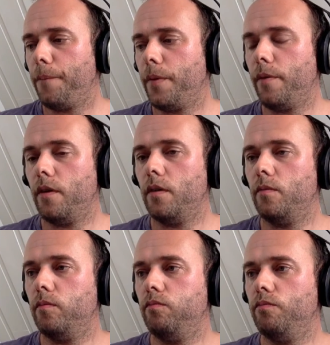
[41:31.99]
uh,
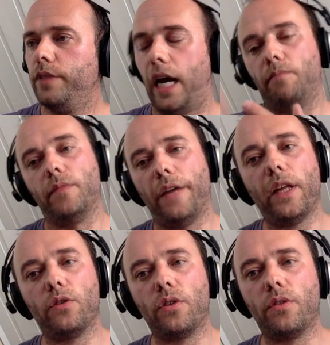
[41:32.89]
yeah, and
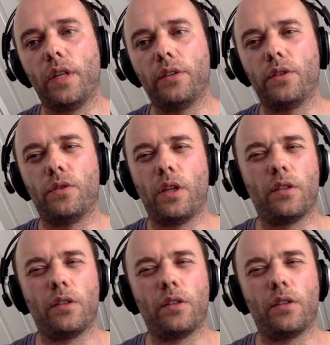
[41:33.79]
that's that's